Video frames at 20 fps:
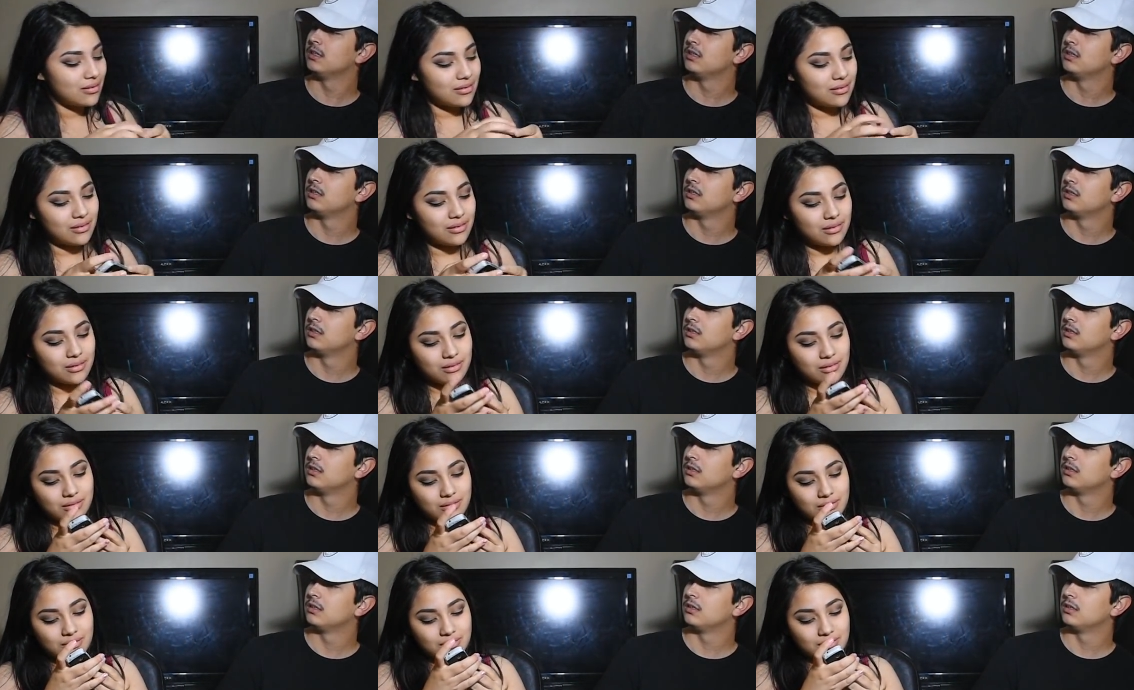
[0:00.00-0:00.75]

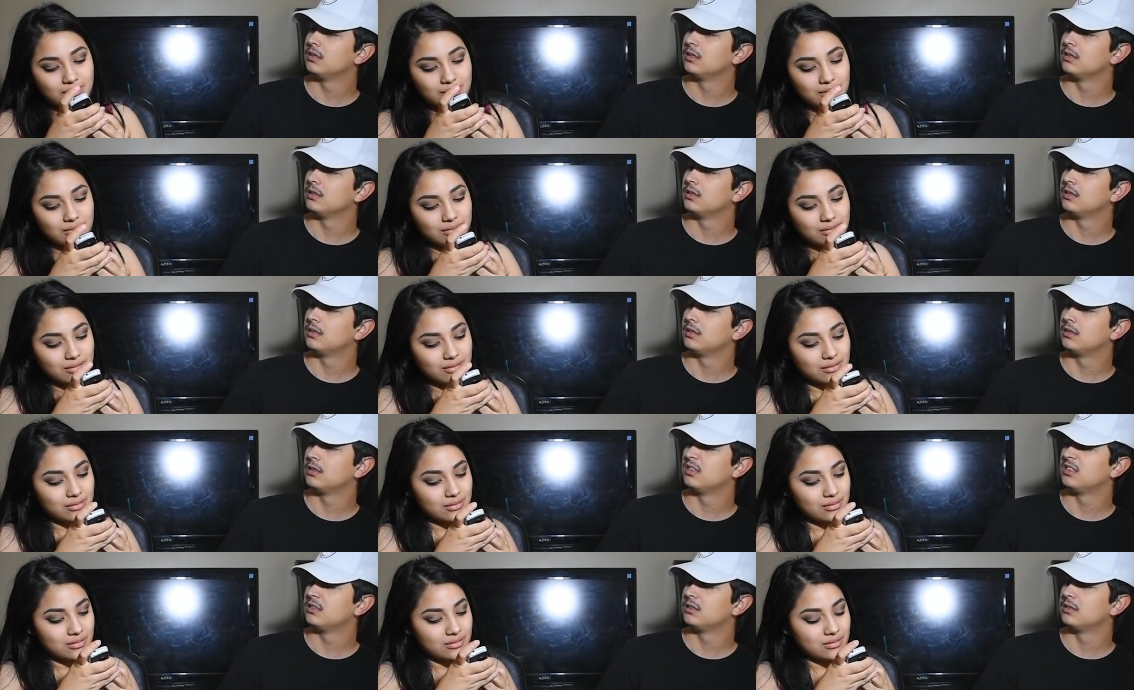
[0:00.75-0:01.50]

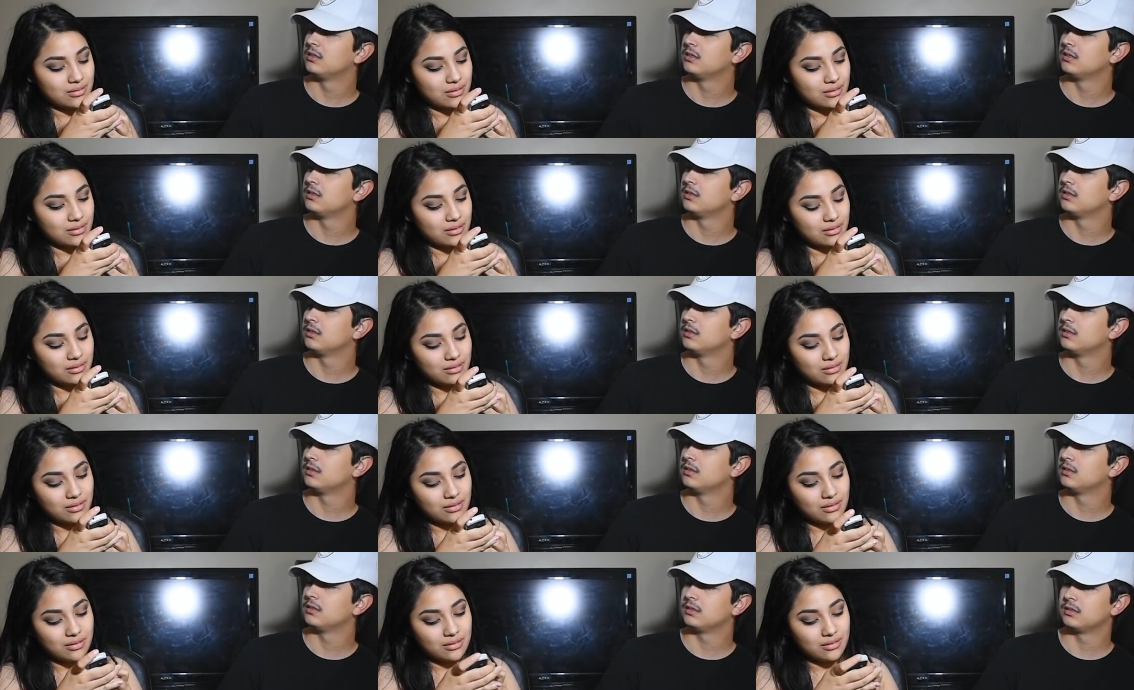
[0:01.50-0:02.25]

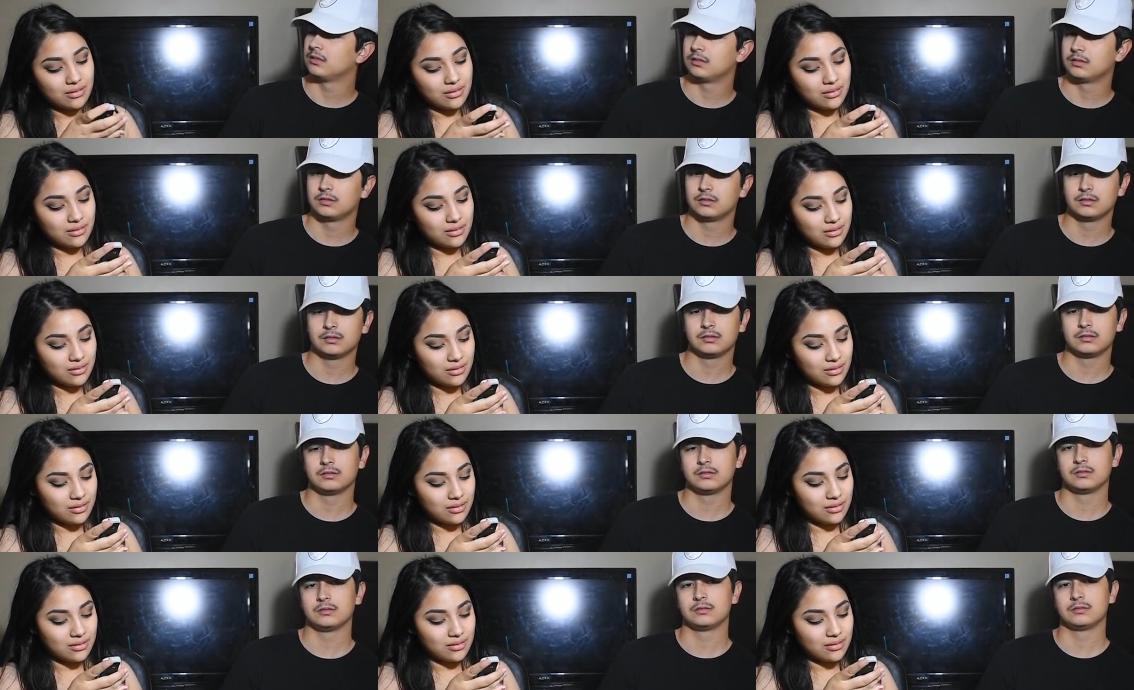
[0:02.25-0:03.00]

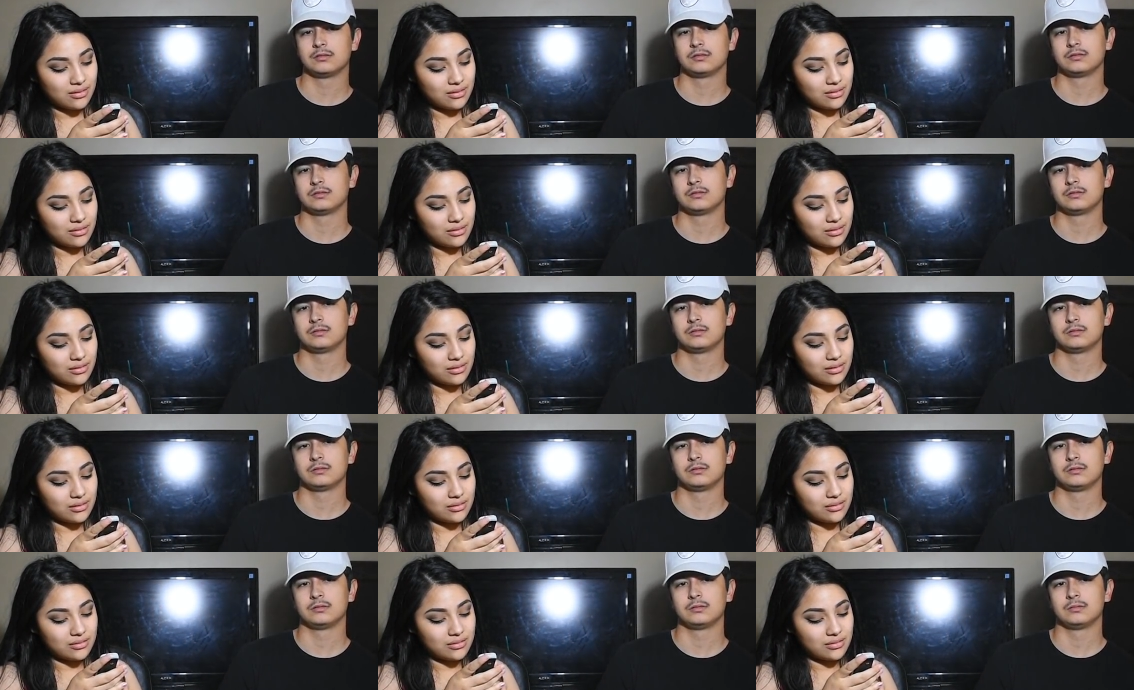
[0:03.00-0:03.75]

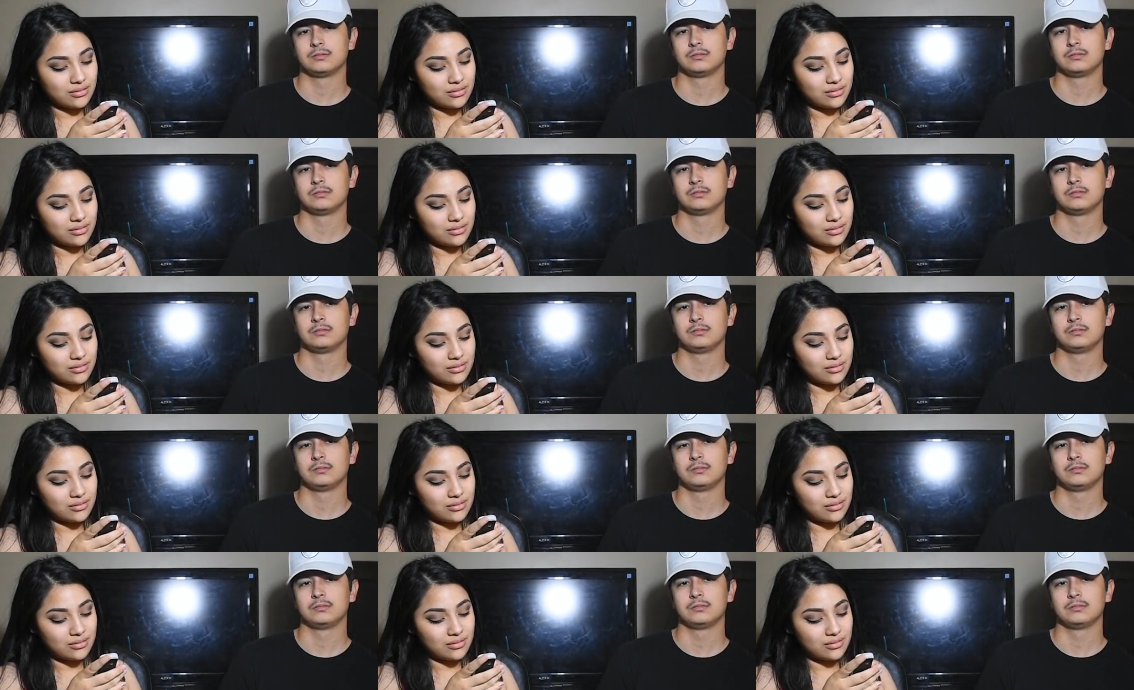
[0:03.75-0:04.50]

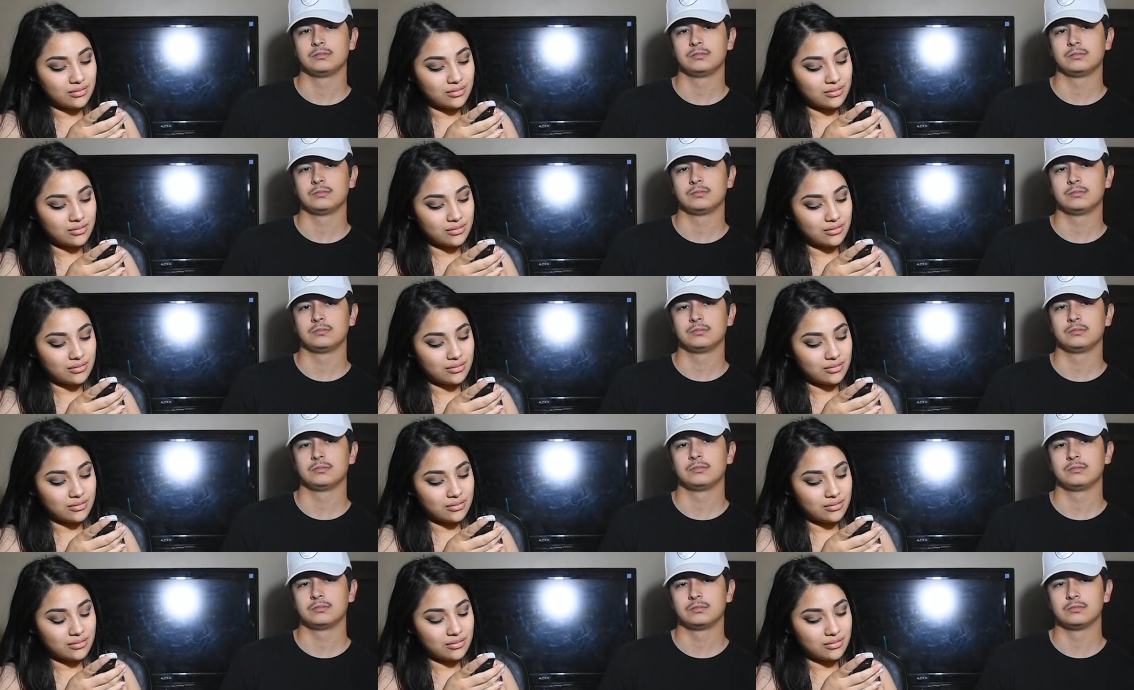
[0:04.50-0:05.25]

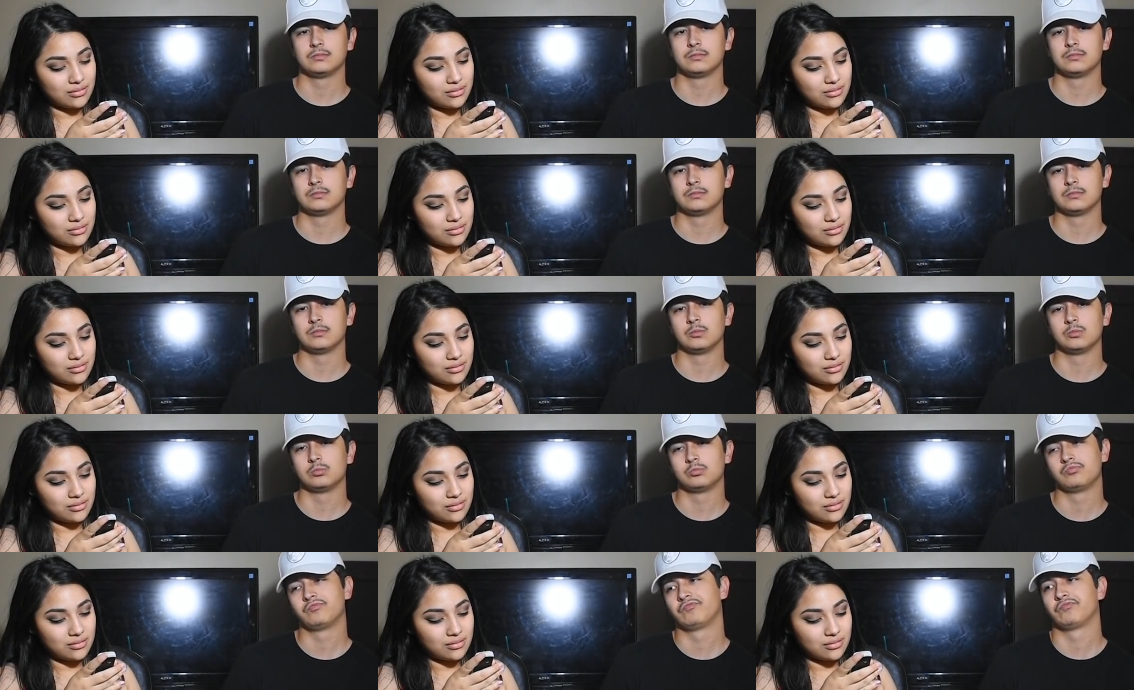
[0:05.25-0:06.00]

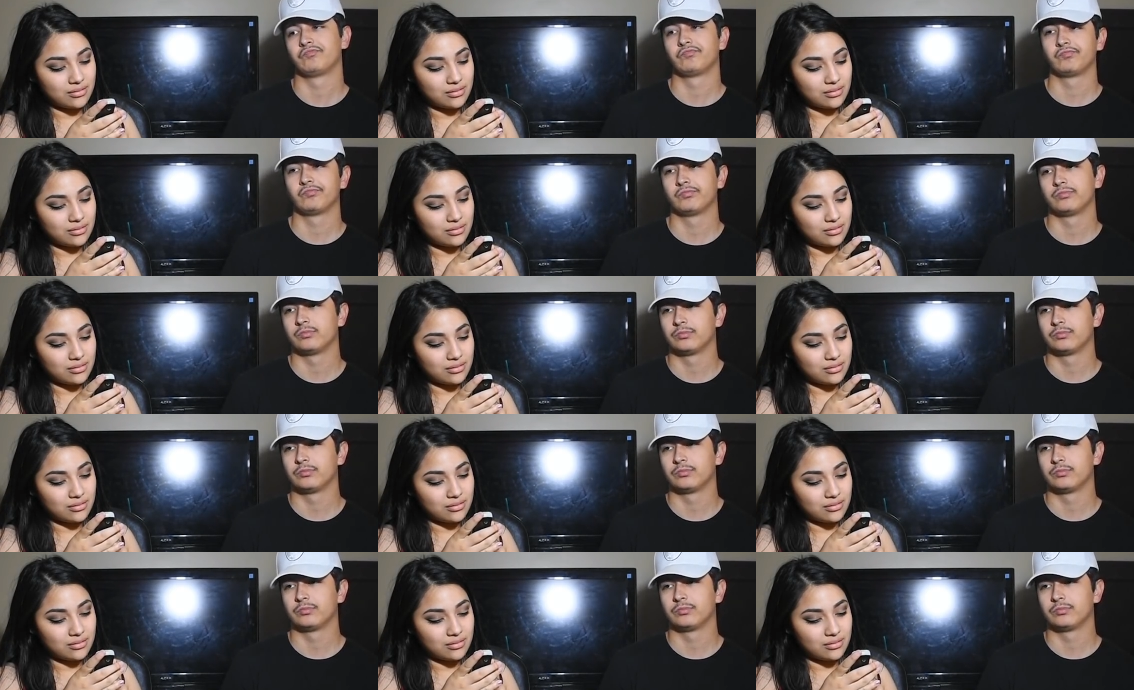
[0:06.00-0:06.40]
No one is speaking in this clip.